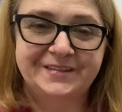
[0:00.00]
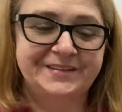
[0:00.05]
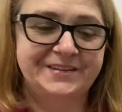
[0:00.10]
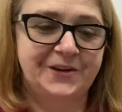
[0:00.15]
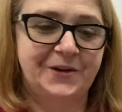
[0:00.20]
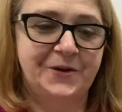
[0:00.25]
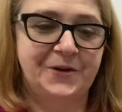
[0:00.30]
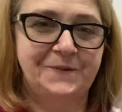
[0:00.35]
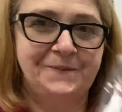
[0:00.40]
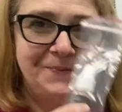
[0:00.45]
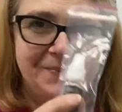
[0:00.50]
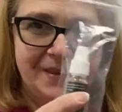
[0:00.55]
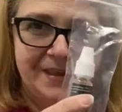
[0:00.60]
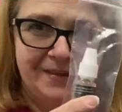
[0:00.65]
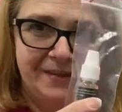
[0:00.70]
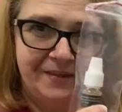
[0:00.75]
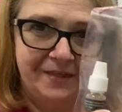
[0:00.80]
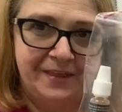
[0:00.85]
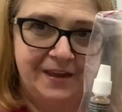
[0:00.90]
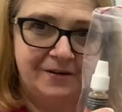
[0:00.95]
So
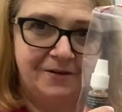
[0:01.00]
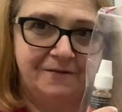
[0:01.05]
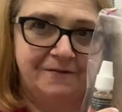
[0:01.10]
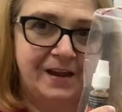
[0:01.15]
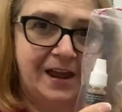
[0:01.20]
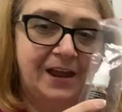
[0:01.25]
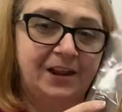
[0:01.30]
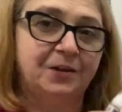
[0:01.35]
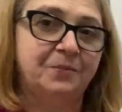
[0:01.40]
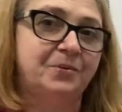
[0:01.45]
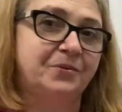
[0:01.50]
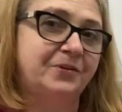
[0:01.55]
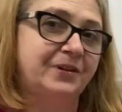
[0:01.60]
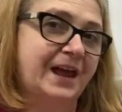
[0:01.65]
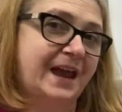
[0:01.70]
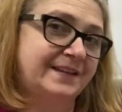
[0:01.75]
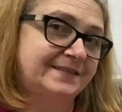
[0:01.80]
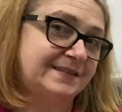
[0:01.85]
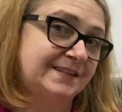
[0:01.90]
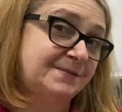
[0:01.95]
they're available
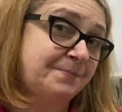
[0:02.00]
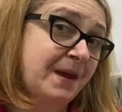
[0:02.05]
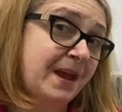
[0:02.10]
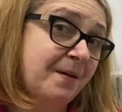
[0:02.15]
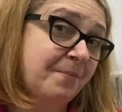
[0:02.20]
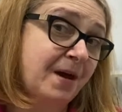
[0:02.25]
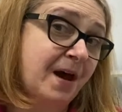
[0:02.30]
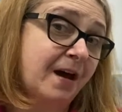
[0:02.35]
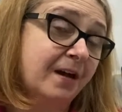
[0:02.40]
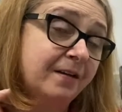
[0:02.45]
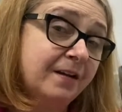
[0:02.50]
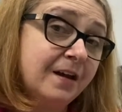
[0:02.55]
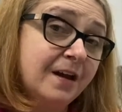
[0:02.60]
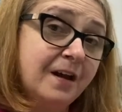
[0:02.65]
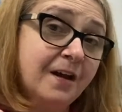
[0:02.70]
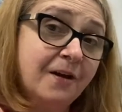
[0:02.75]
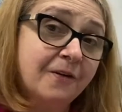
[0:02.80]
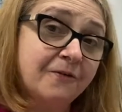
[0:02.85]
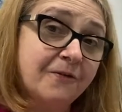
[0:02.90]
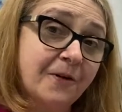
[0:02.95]
as a spare part
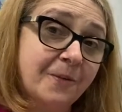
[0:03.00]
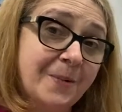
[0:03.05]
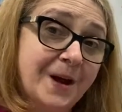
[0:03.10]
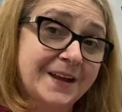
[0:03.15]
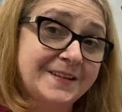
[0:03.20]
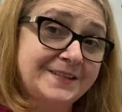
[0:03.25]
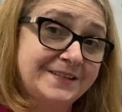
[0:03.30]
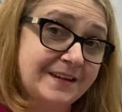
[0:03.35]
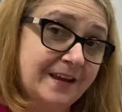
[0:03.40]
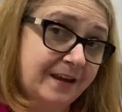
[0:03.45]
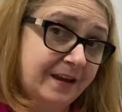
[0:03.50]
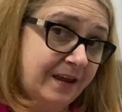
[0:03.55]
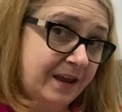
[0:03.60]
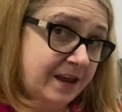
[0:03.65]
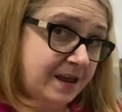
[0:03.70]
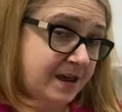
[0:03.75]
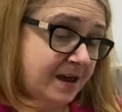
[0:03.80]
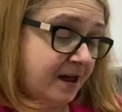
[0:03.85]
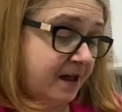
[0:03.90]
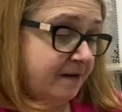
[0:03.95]
from us
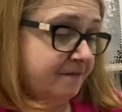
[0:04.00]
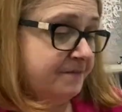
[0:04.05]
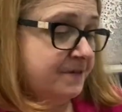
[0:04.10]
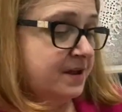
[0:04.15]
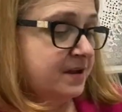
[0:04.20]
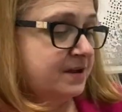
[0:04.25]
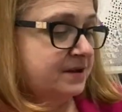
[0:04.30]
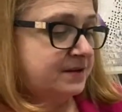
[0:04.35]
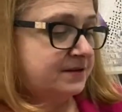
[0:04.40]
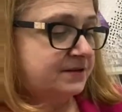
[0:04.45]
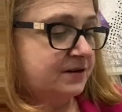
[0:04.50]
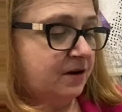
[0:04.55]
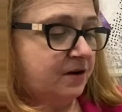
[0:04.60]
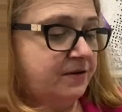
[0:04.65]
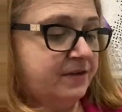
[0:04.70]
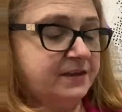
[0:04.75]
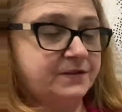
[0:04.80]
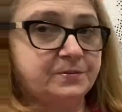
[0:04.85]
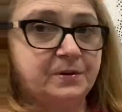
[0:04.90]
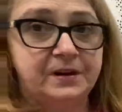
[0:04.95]
here. So
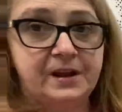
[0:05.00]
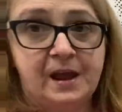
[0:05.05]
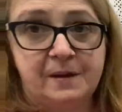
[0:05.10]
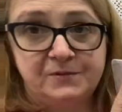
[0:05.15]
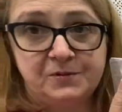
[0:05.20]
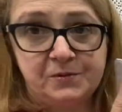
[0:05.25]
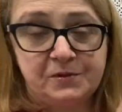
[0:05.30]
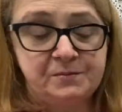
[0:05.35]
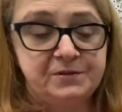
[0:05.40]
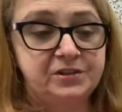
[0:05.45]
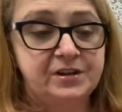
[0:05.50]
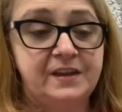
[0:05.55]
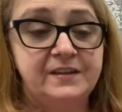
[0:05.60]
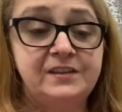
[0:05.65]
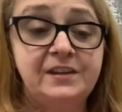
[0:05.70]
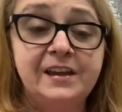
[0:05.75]
this one comes with a machine.